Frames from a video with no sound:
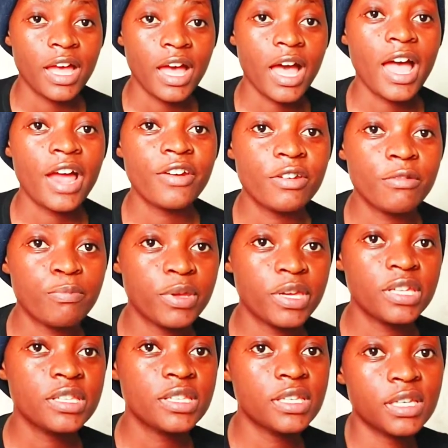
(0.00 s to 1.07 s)
I
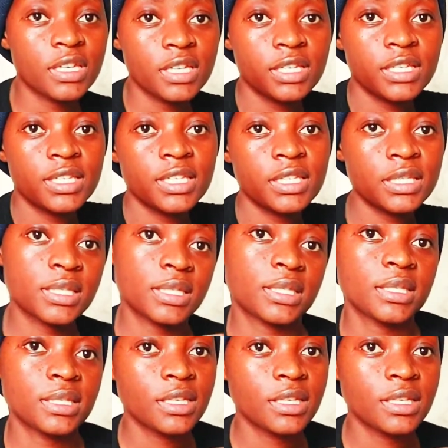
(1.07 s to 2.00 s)
repeat, this